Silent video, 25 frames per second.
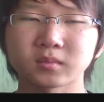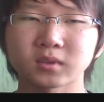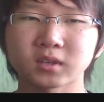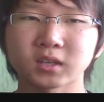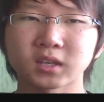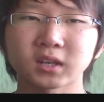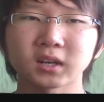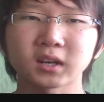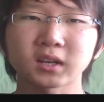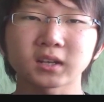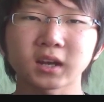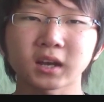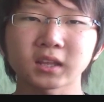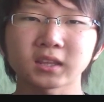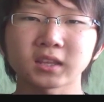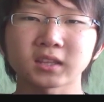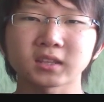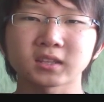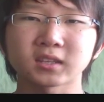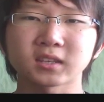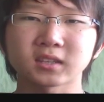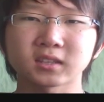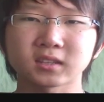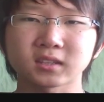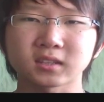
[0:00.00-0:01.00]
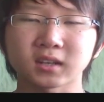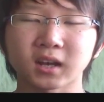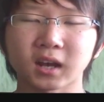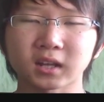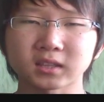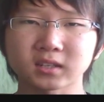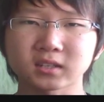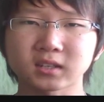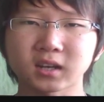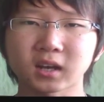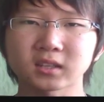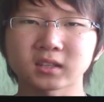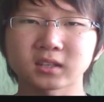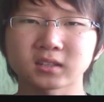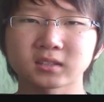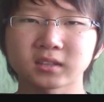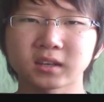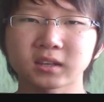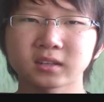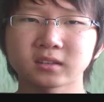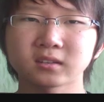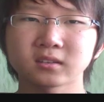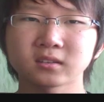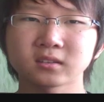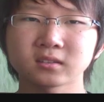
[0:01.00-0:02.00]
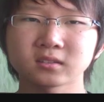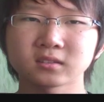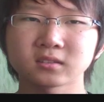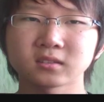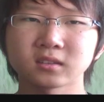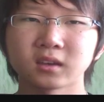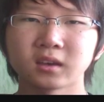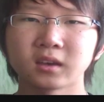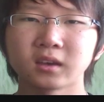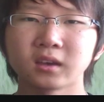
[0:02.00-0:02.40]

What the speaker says: hiragana and katakana letters,